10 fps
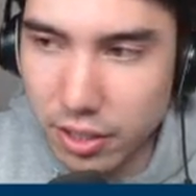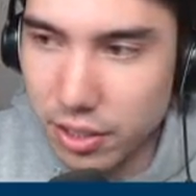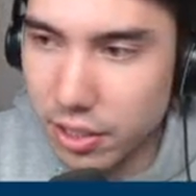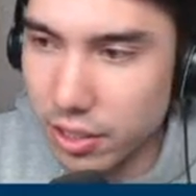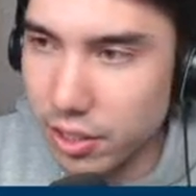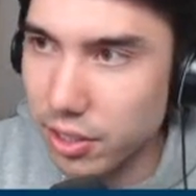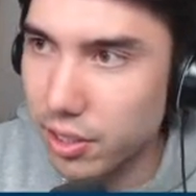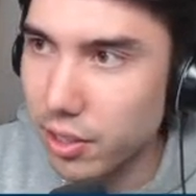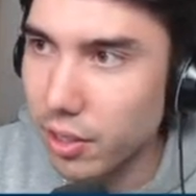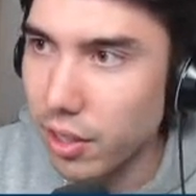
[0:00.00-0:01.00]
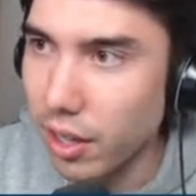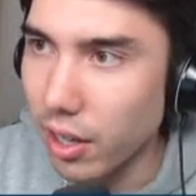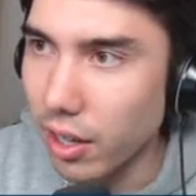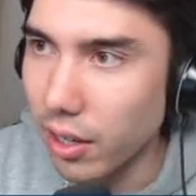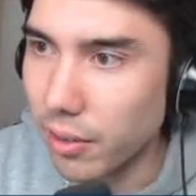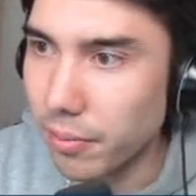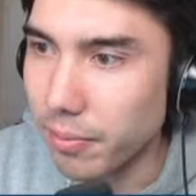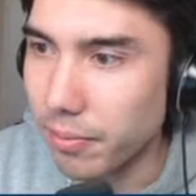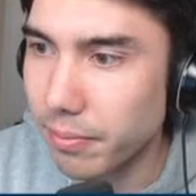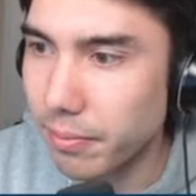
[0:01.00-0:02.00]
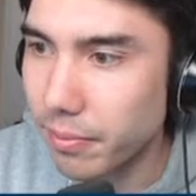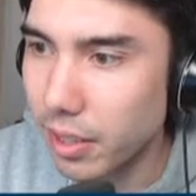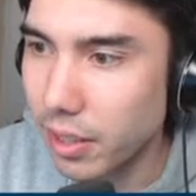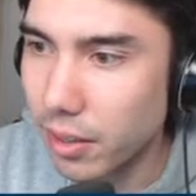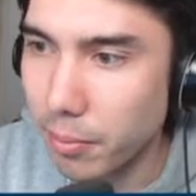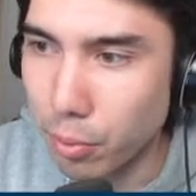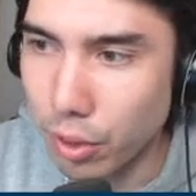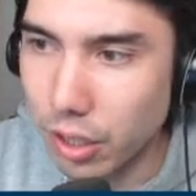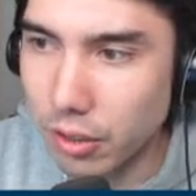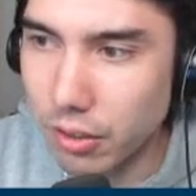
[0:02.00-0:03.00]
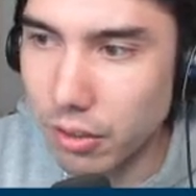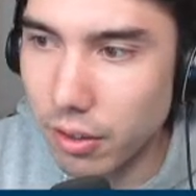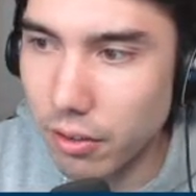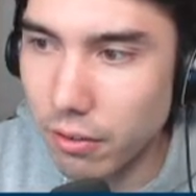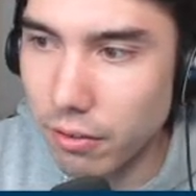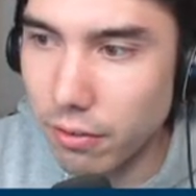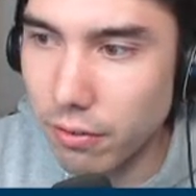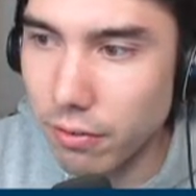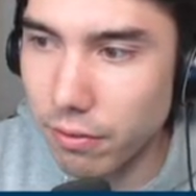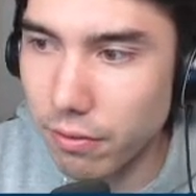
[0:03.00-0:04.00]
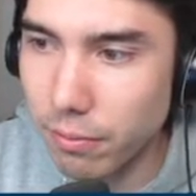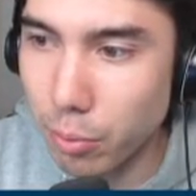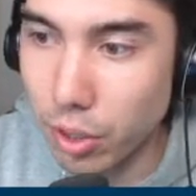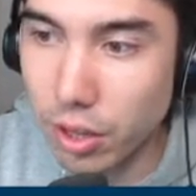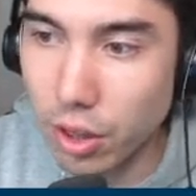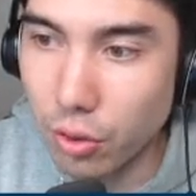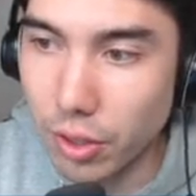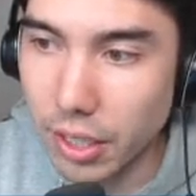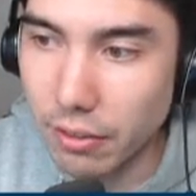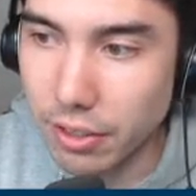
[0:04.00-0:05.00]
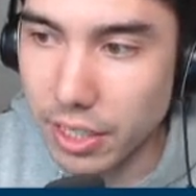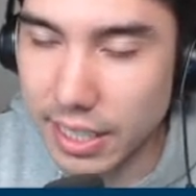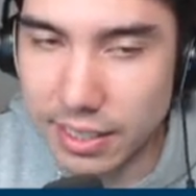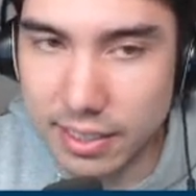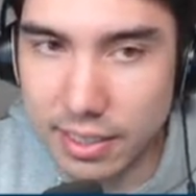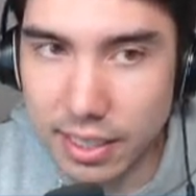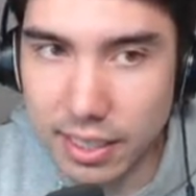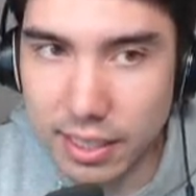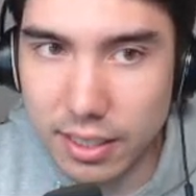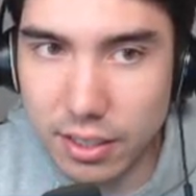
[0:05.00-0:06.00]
This is board 3 for Texas Tech.